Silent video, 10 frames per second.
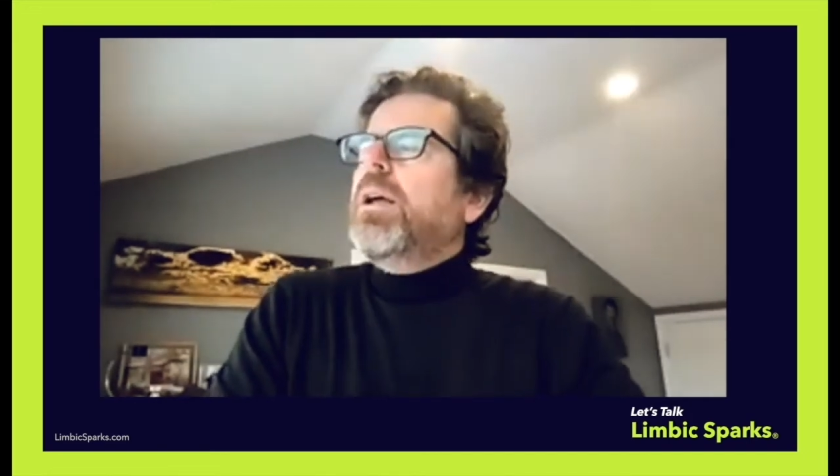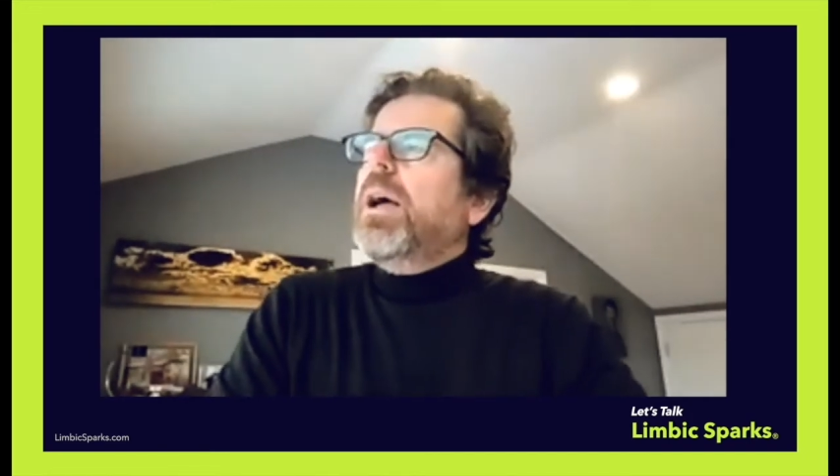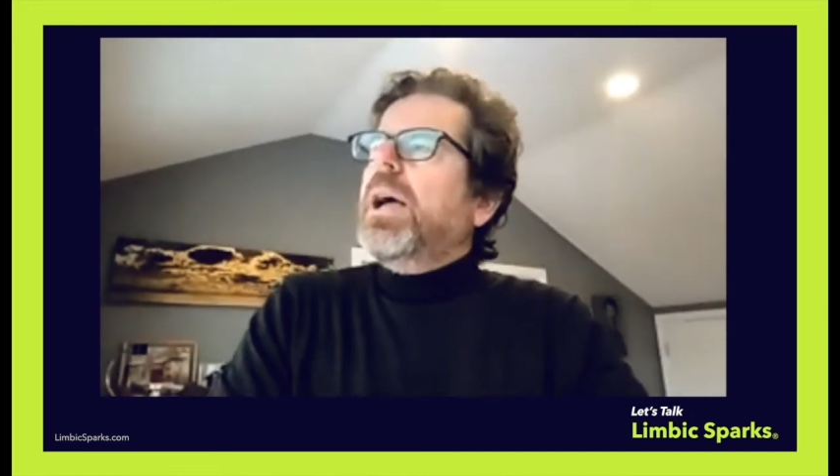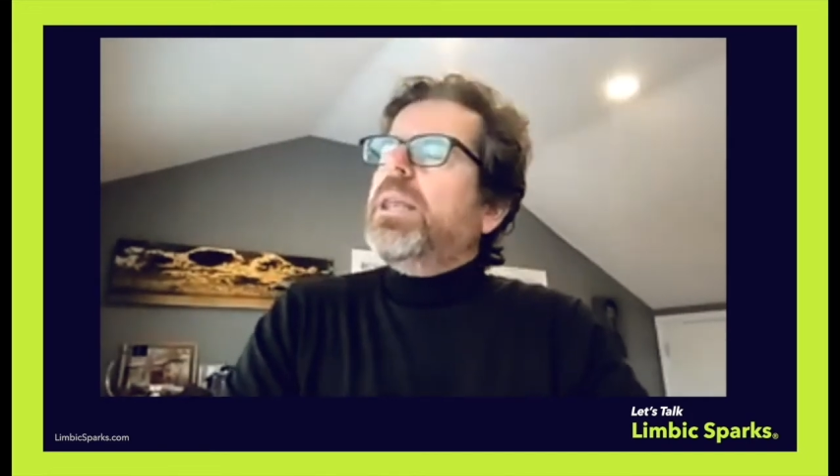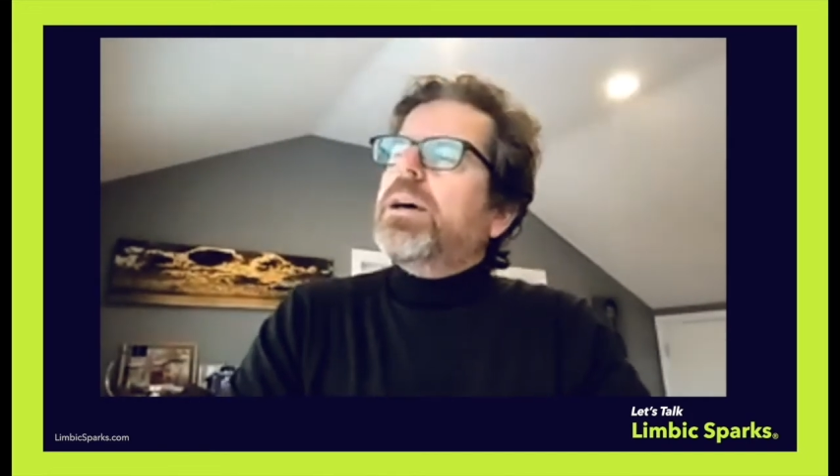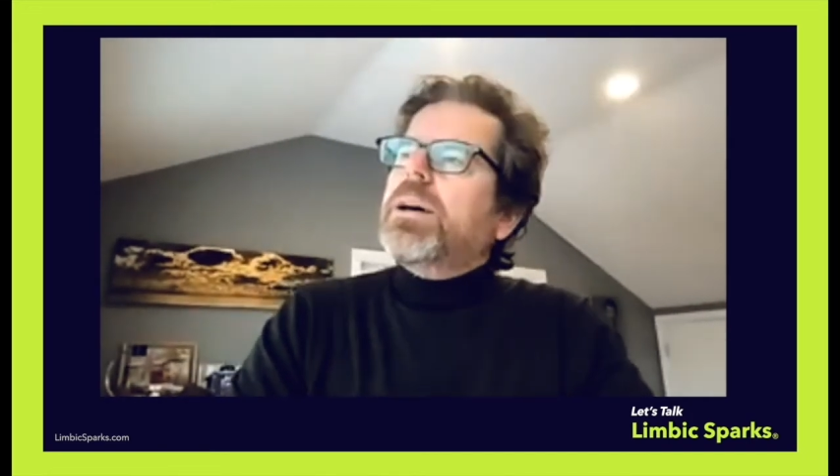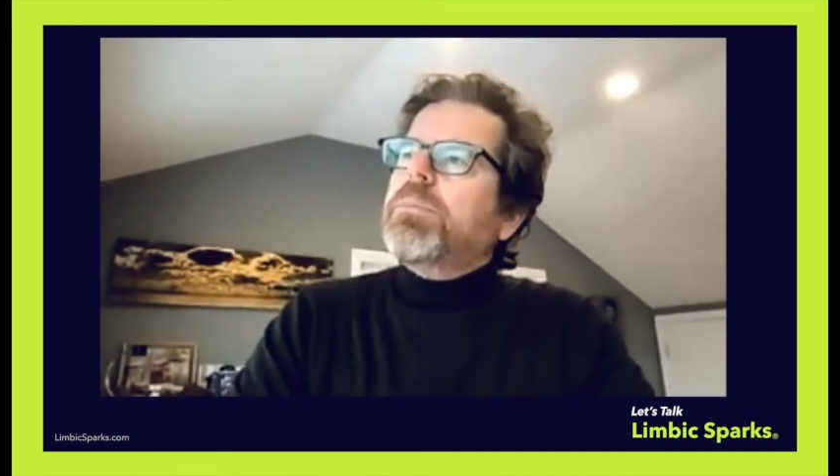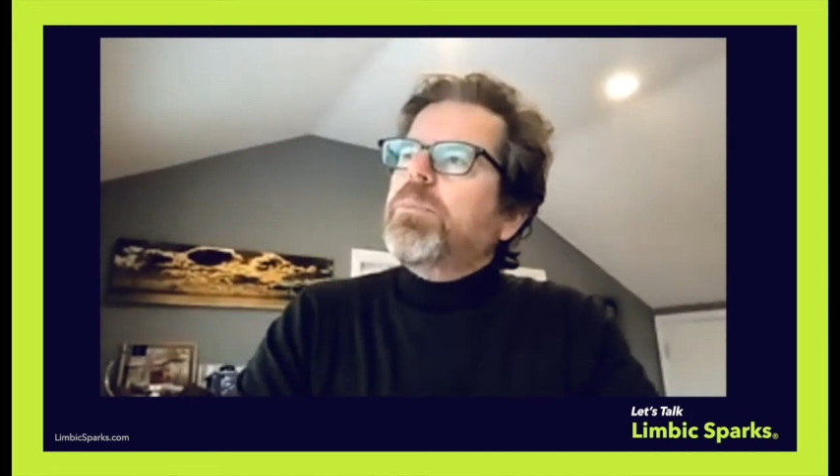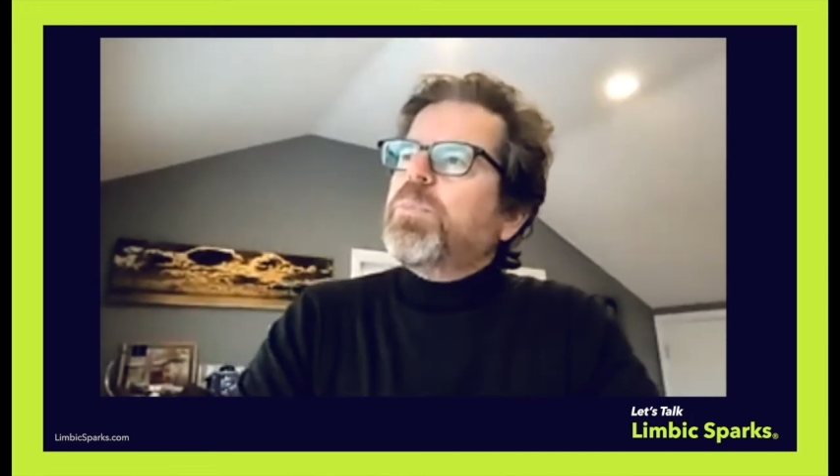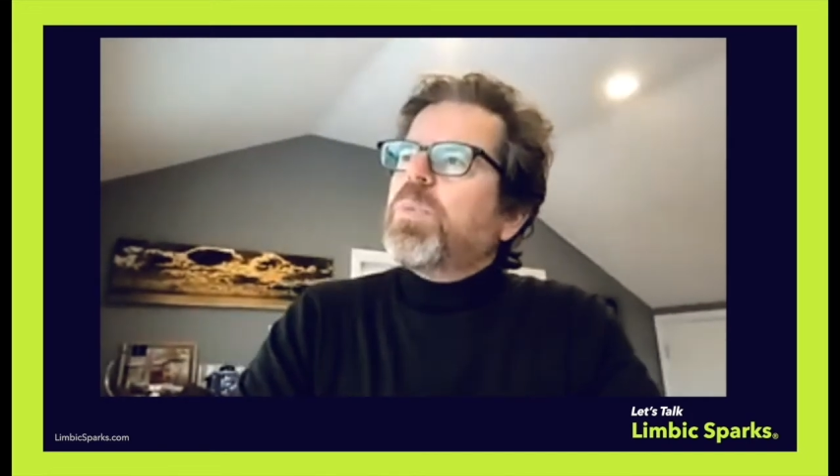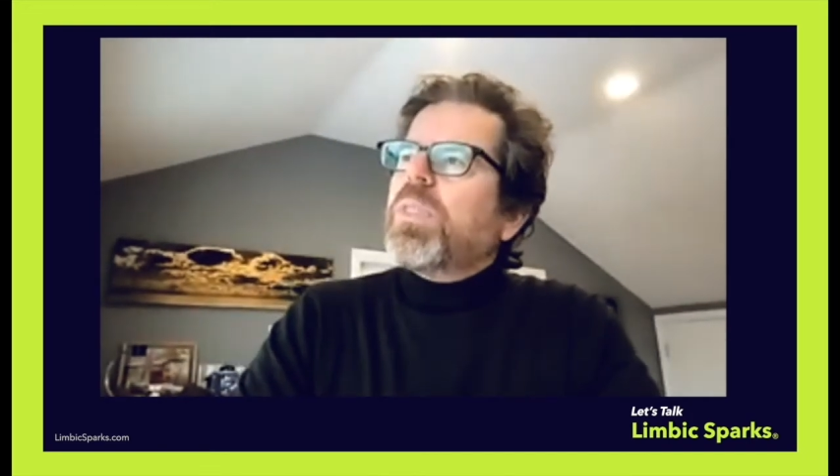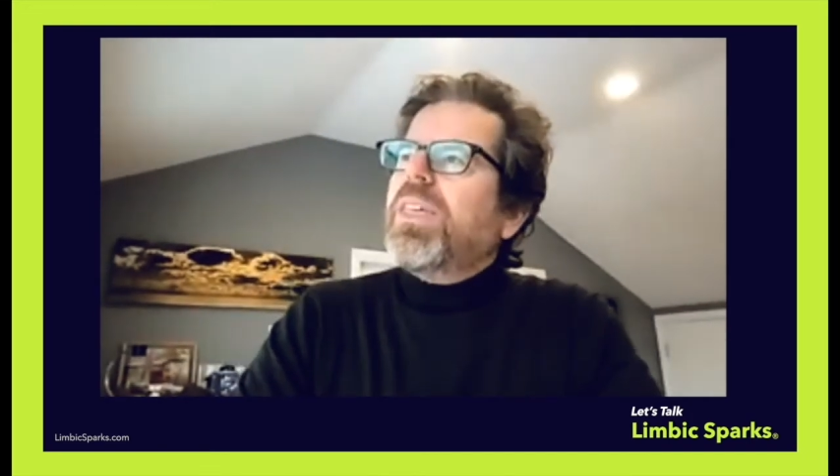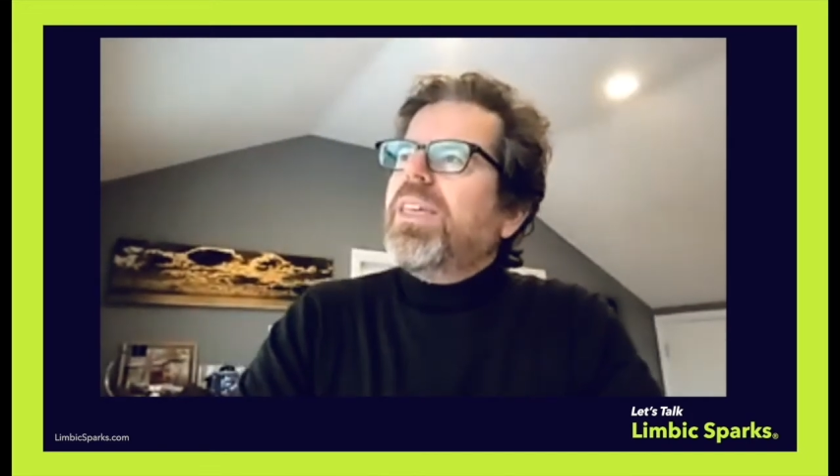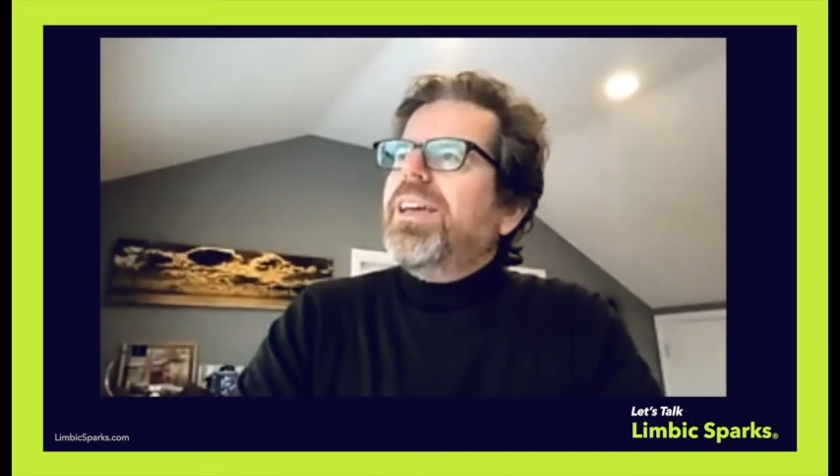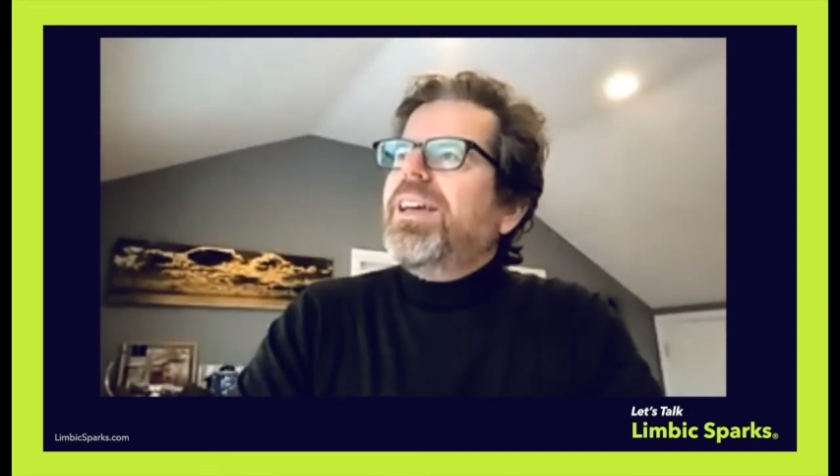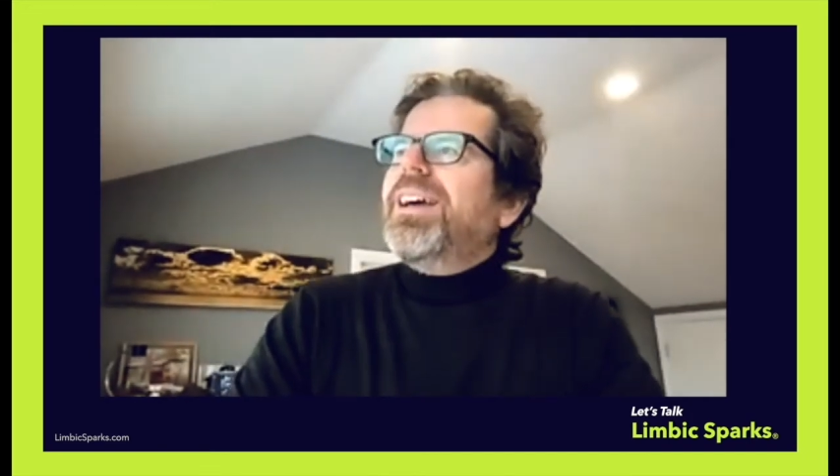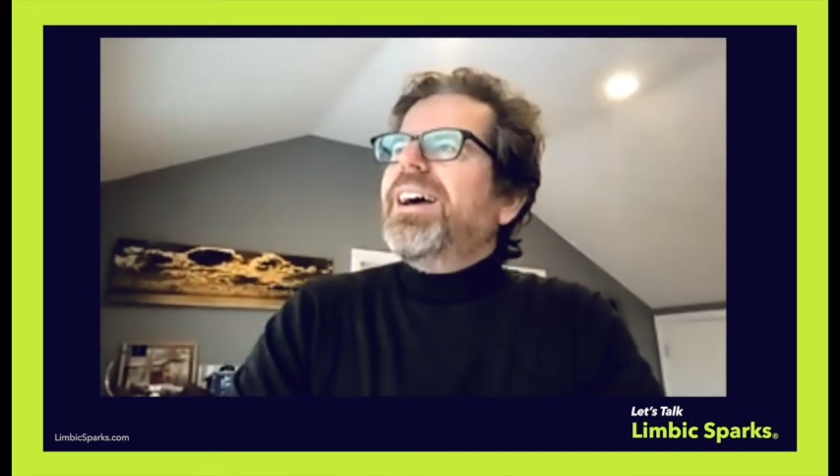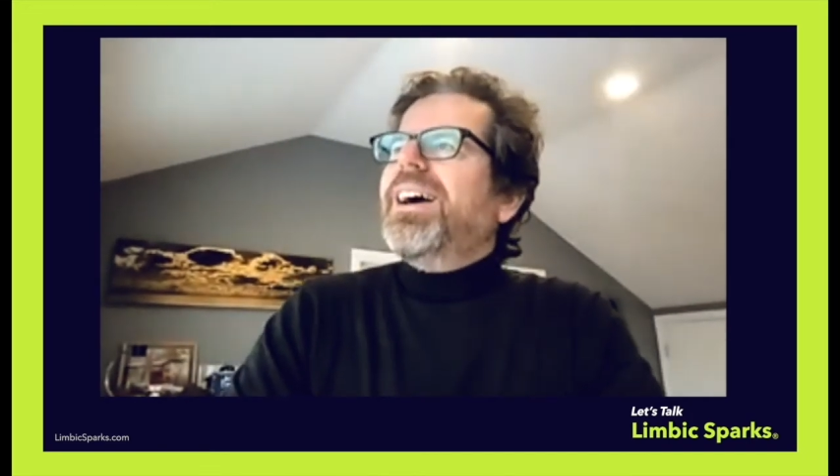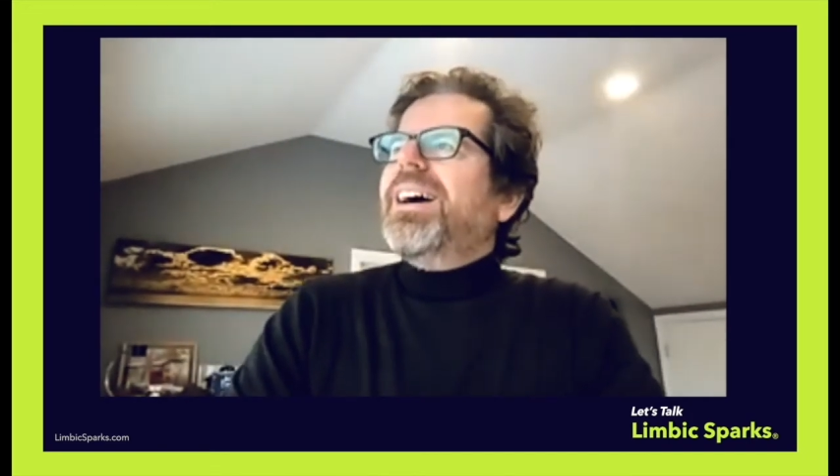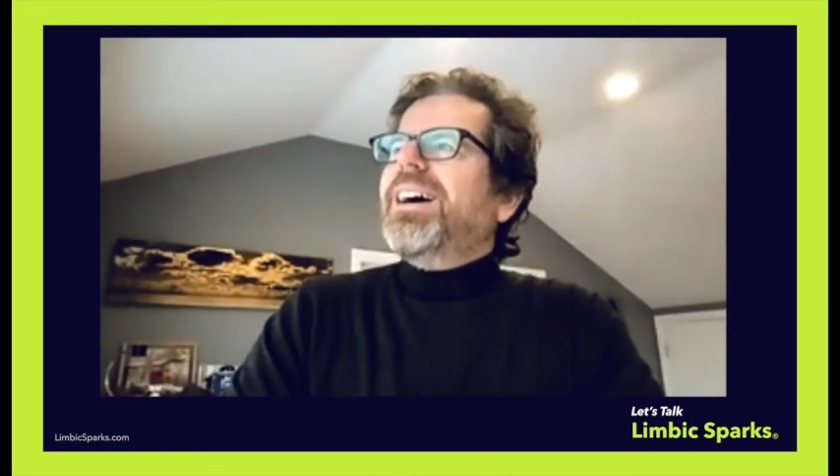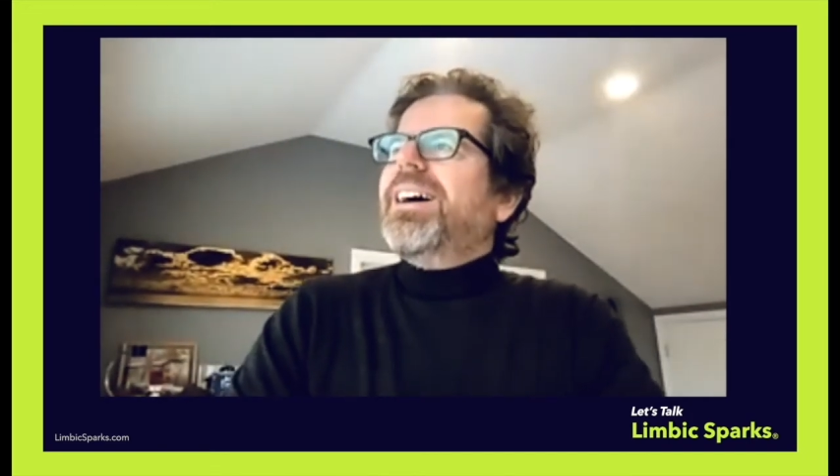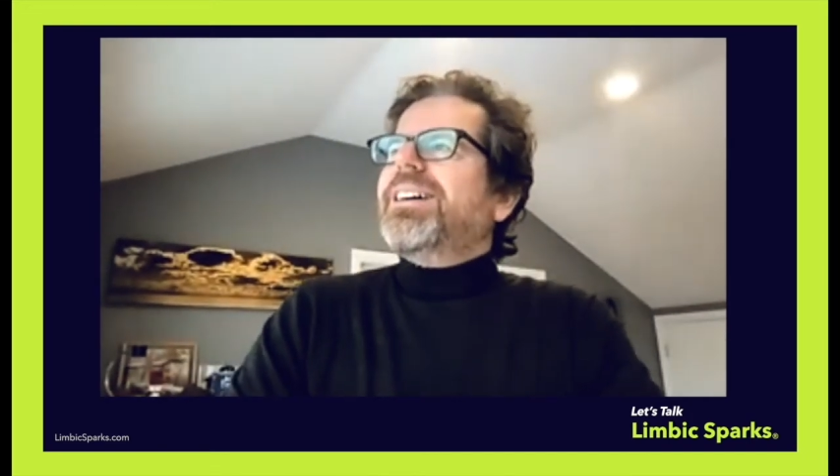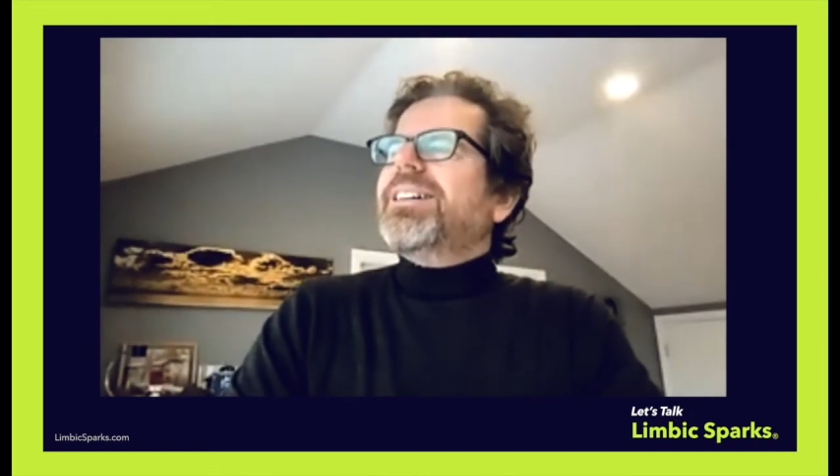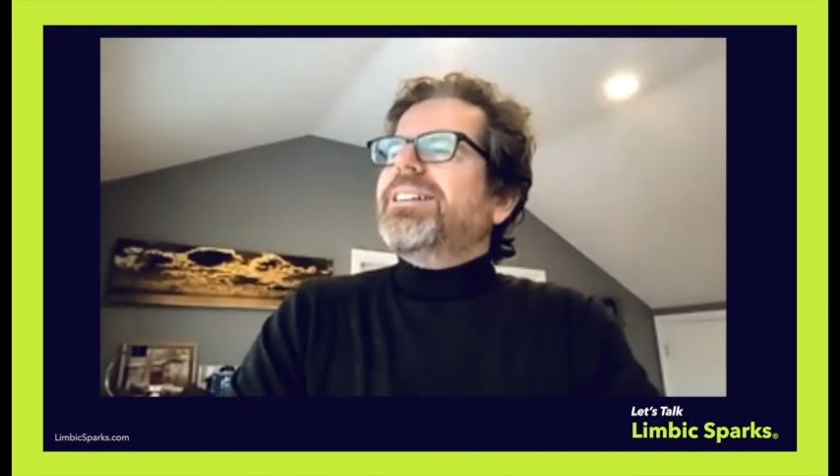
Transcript: and uh,